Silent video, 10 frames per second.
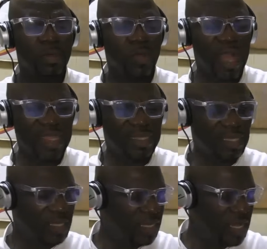
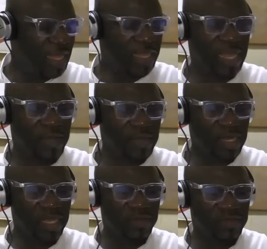What? I can't
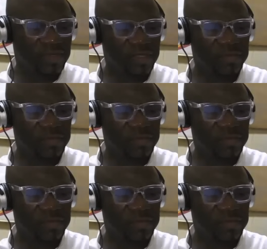believe.